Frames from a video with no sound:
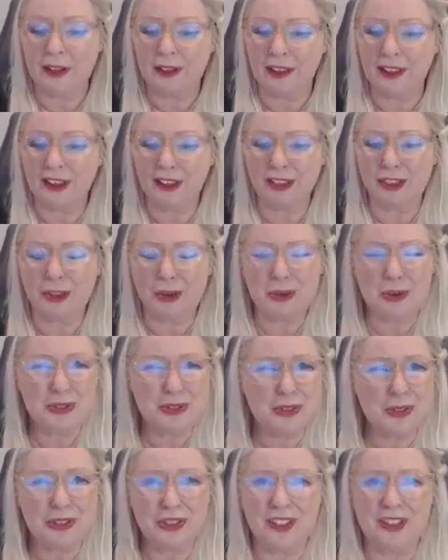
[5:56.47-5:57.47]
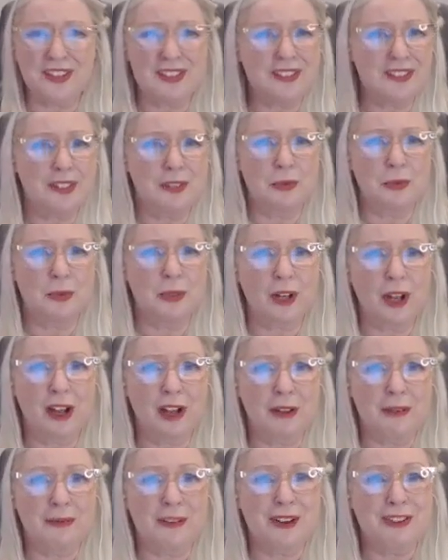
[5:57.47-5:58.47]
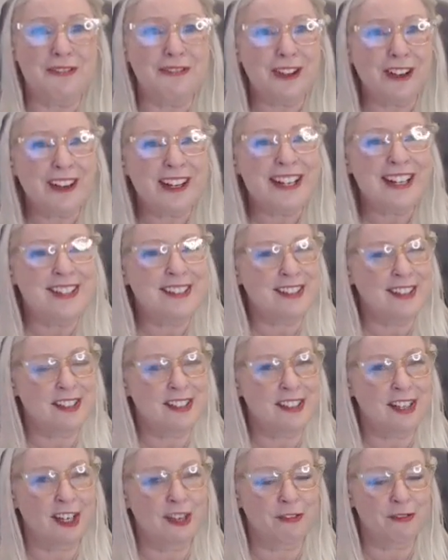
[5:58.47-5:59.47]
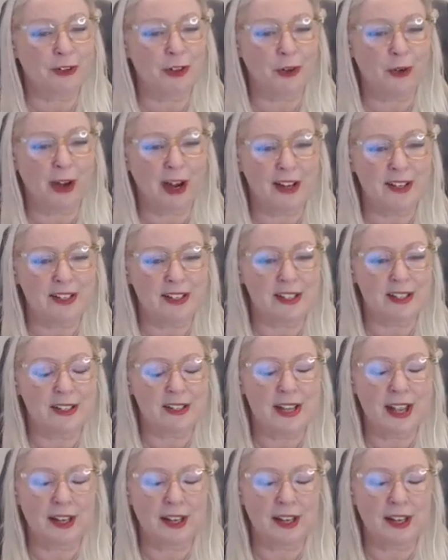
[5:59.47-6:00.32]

like those are things that are very easy to take for granted.